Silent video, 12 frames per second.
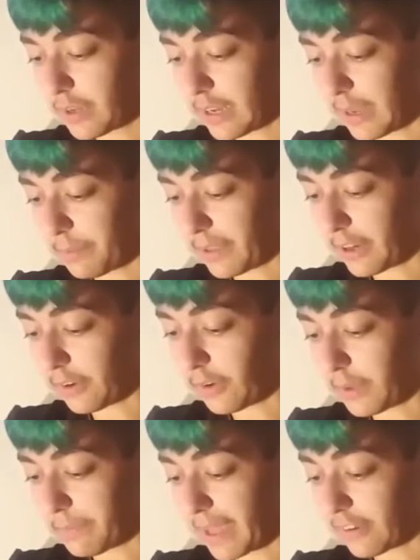it, and I plan on
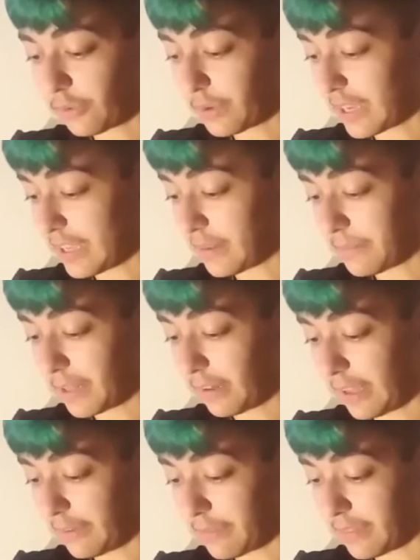going back to it in the middle
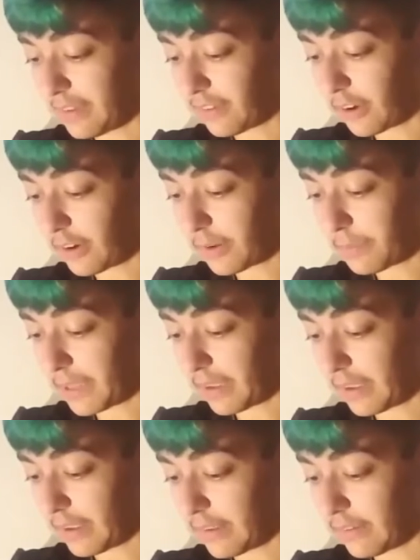of this arc,
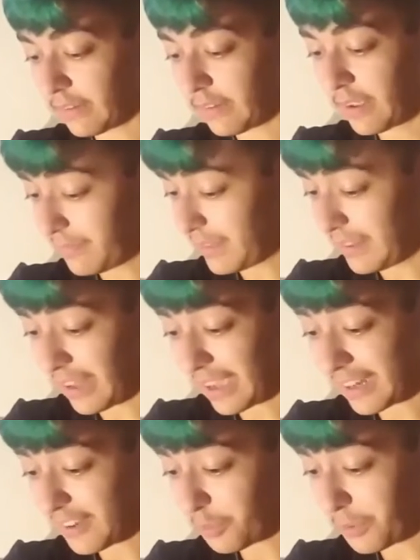because I'm
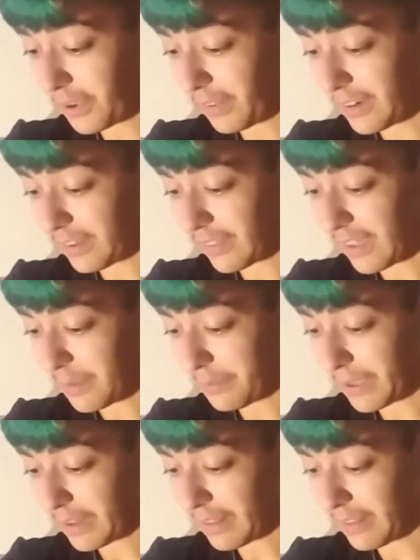not gonna spoil anything,
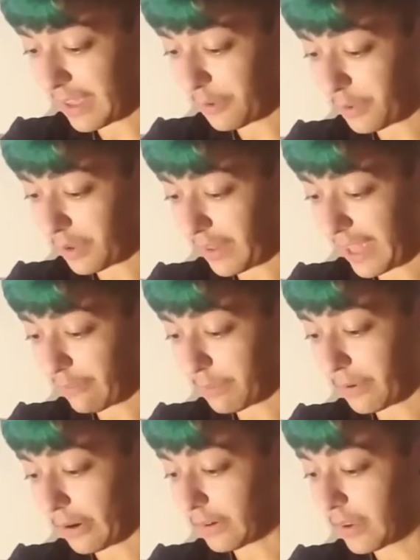but they will have a
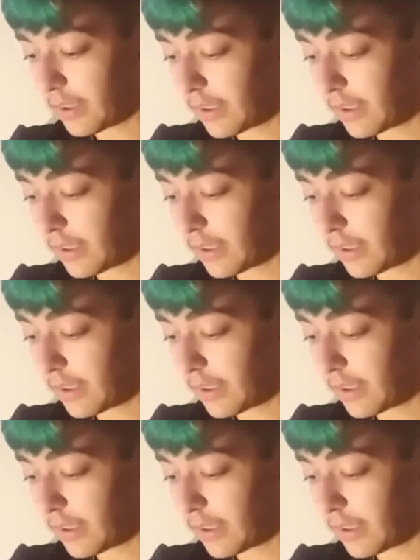part.